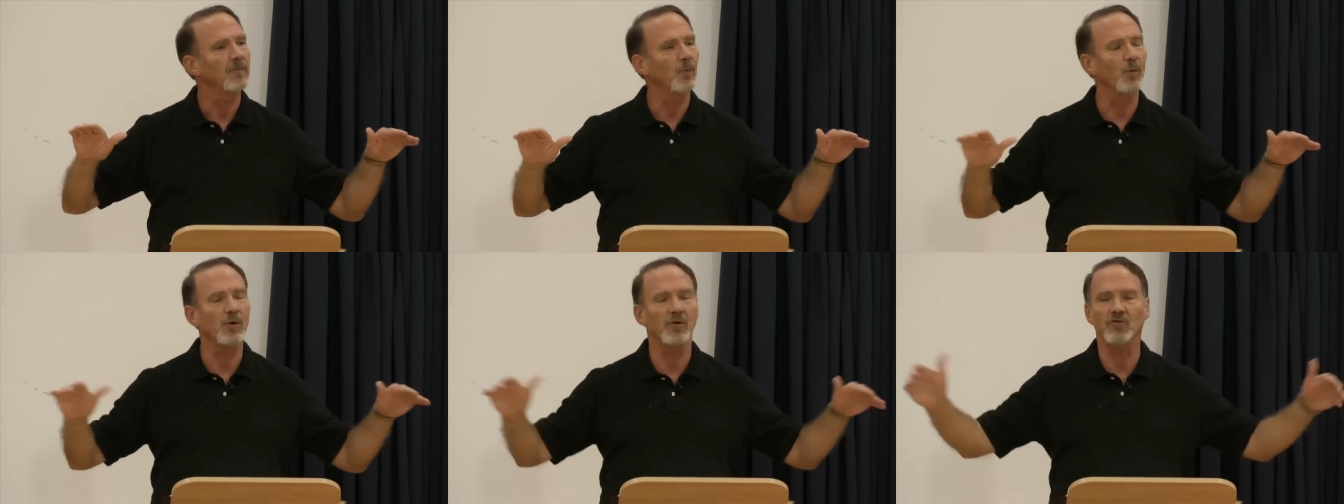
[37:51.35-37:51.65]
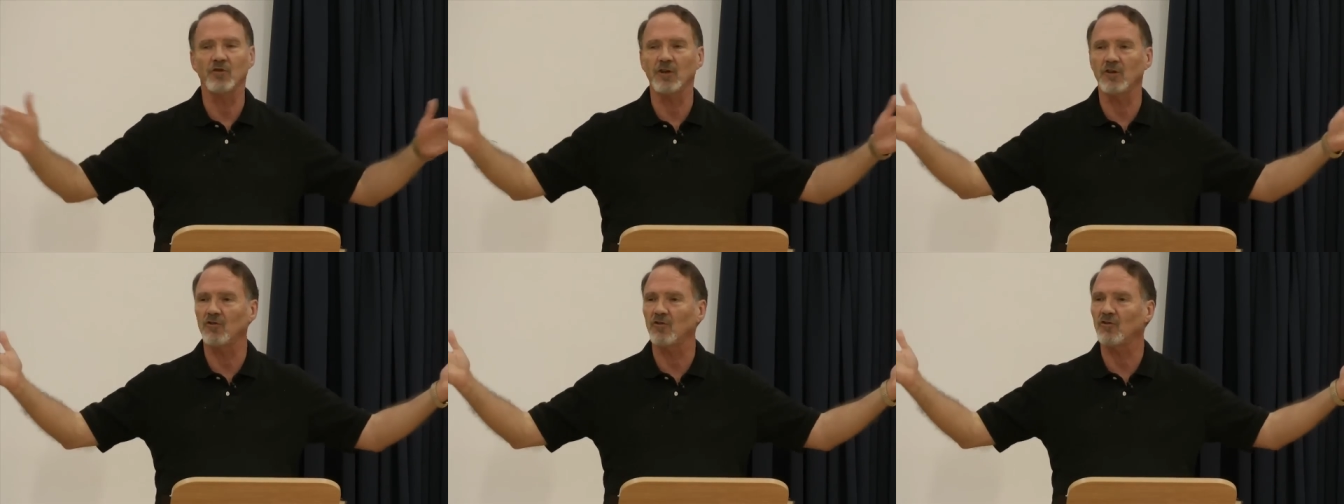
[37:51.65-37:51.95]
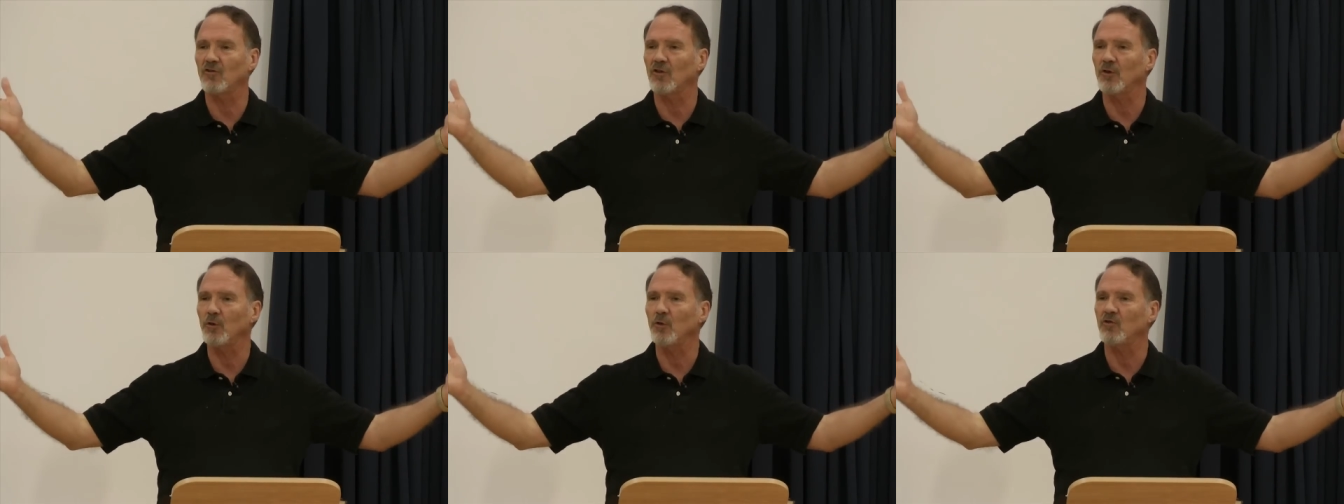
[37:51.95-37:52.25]
What does
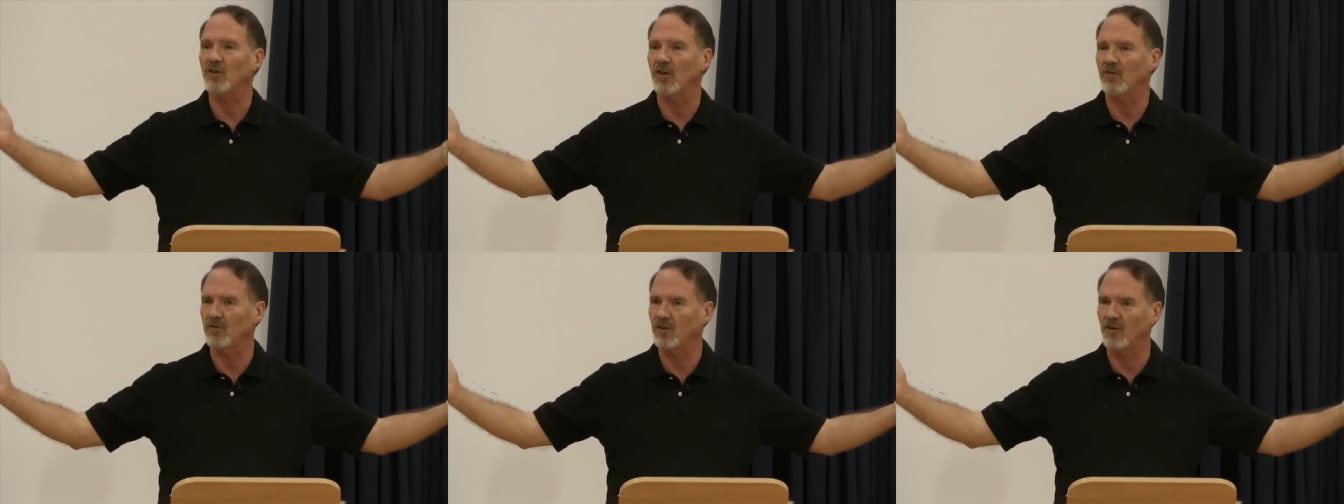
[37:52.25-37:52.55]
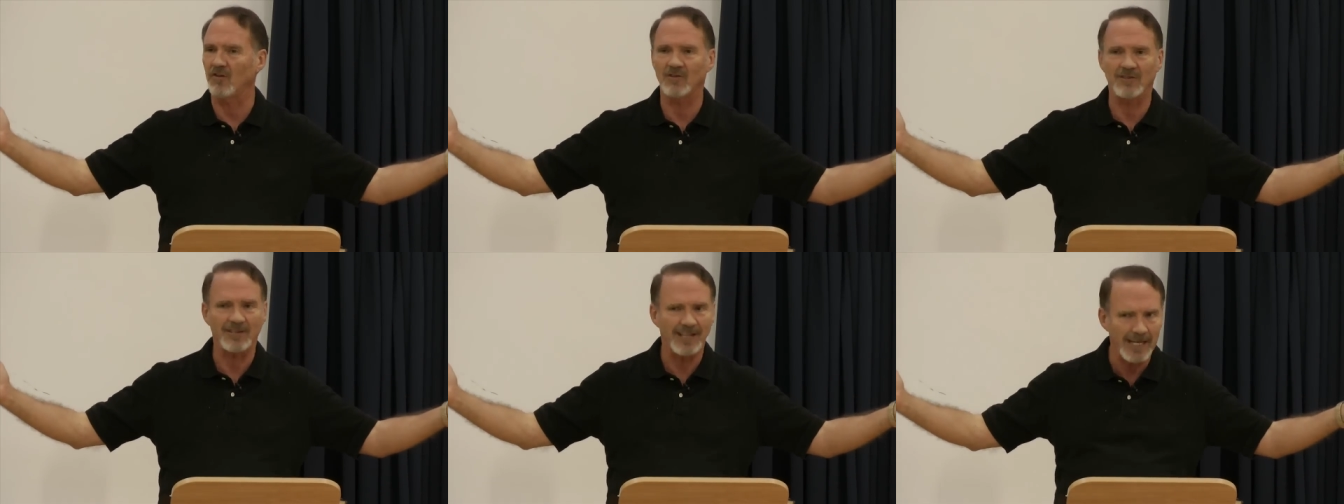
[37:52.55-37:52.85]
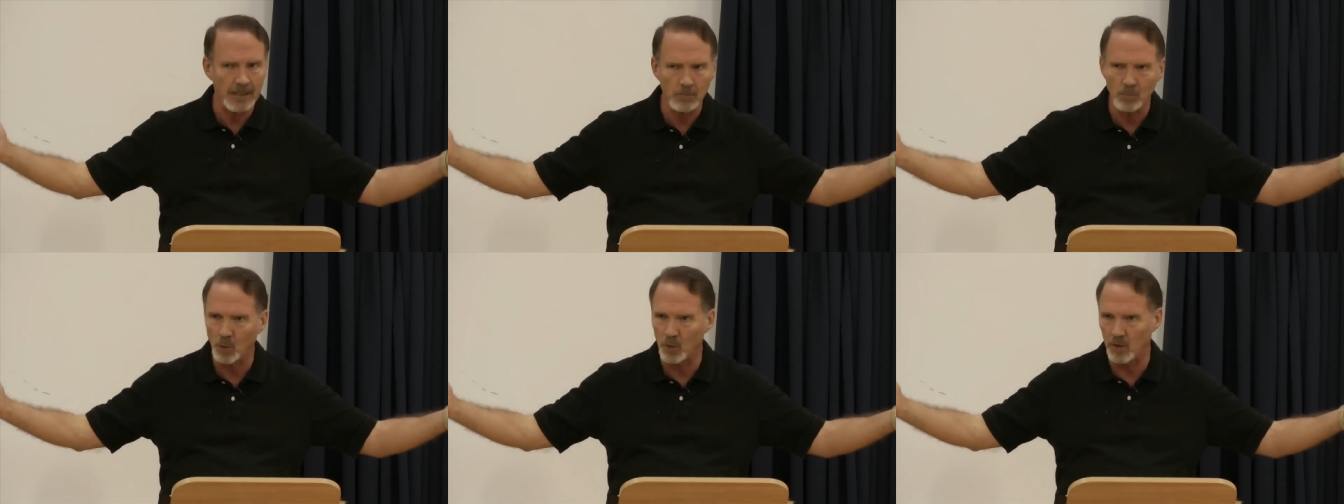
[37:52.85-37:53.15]
Jesus do? He says the
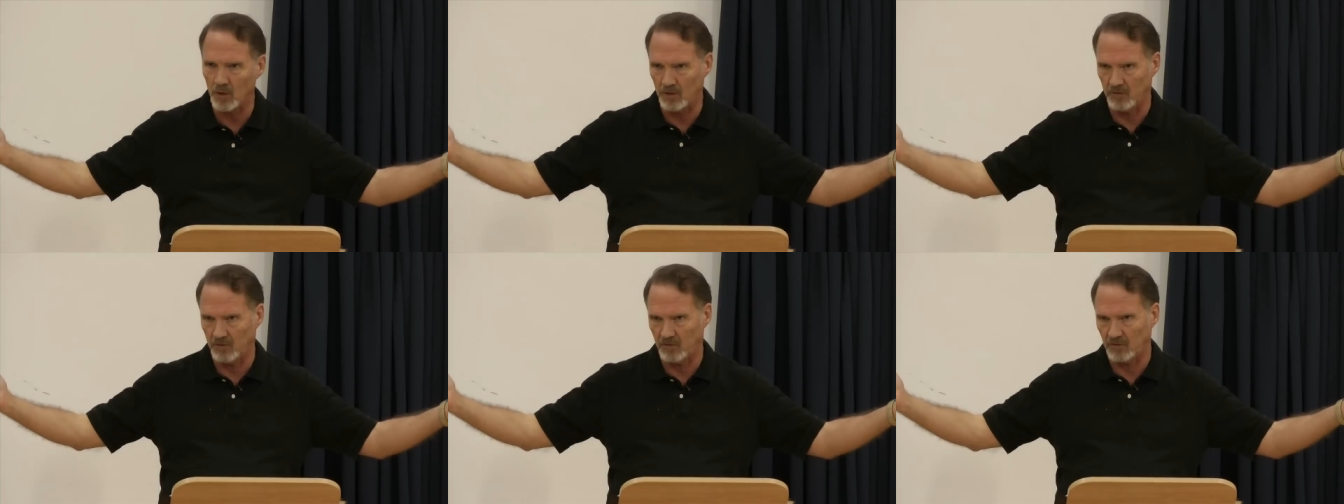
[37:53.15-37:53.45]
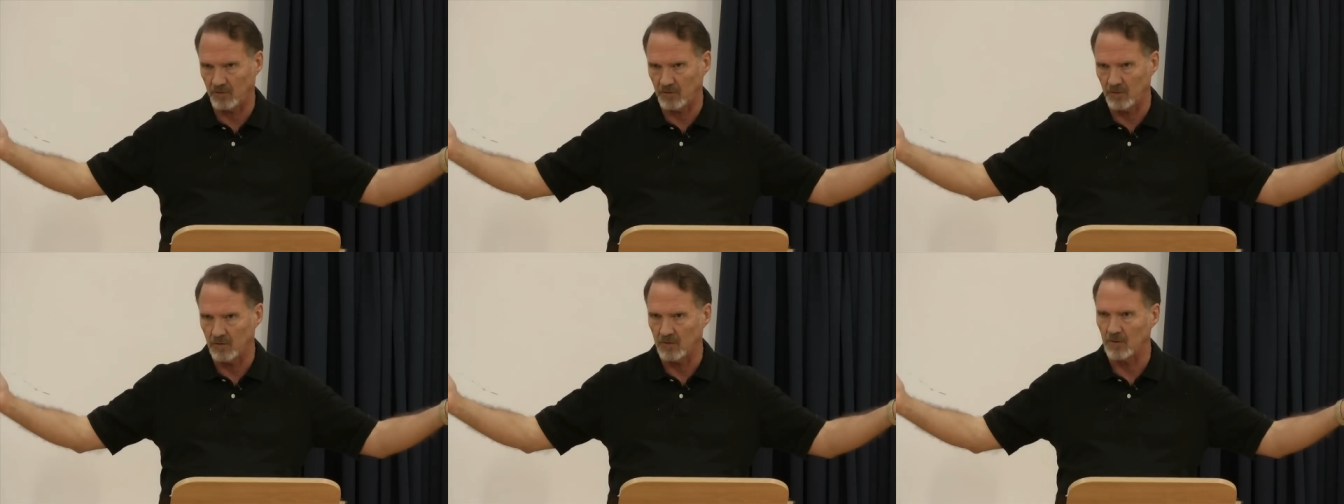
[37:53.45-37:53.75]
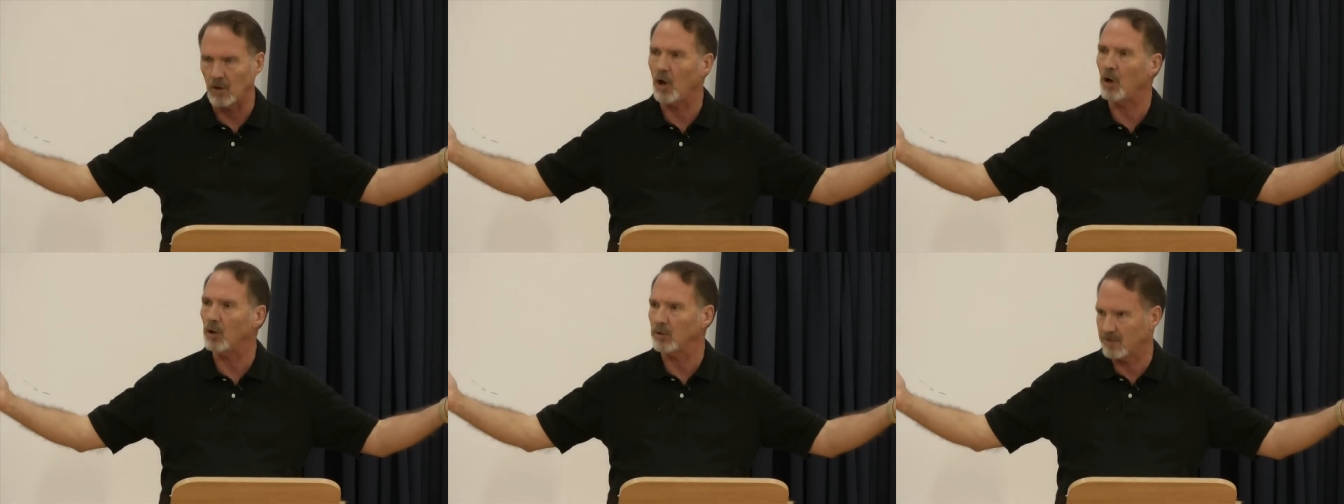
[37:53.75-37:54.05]
same words
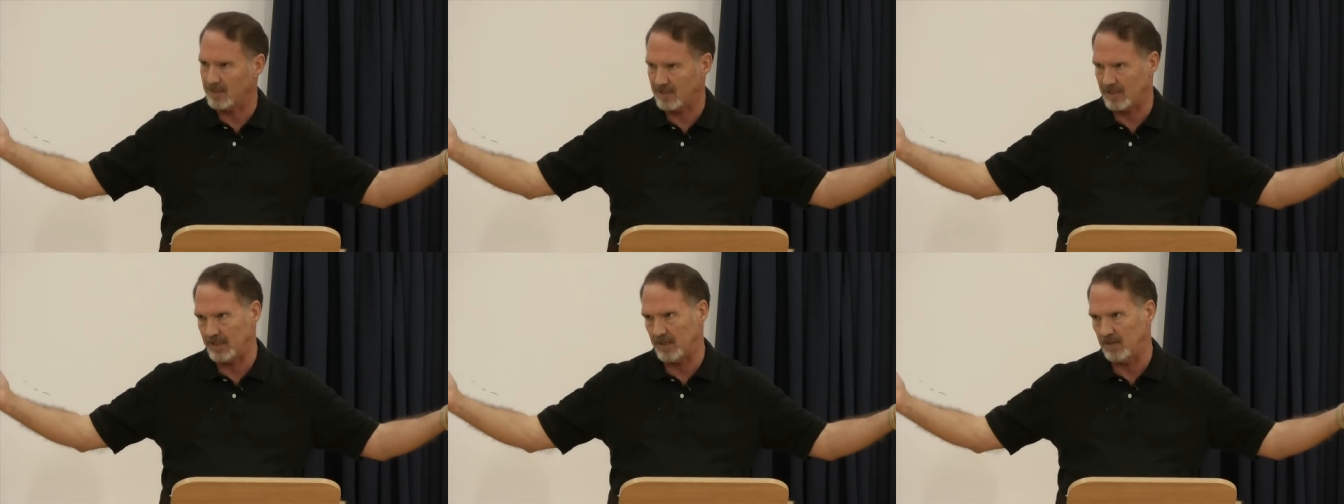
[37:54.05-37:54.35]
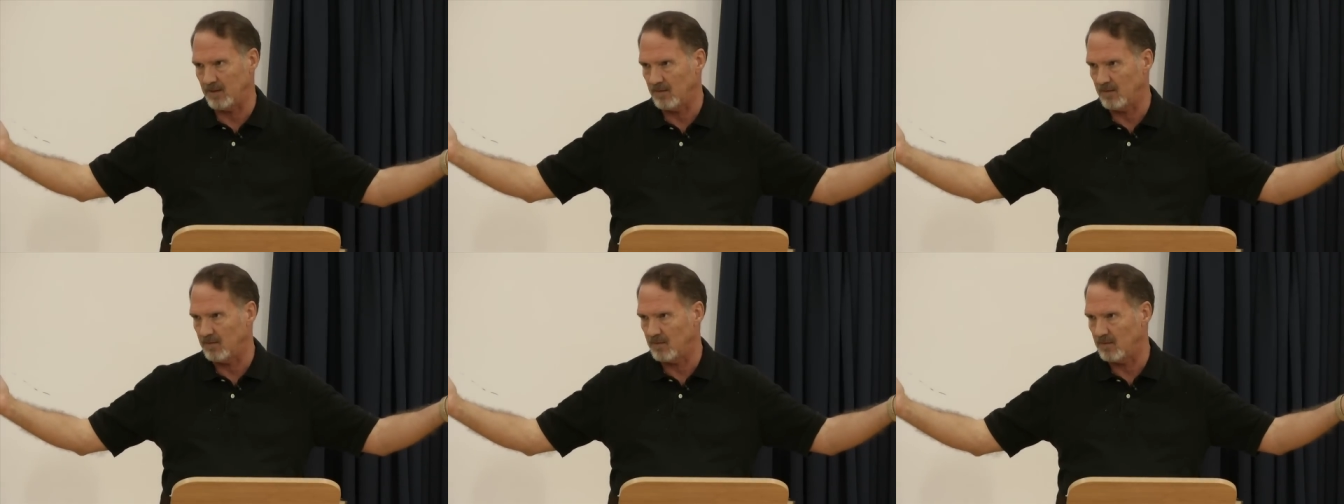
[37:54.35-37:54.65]
to all 10.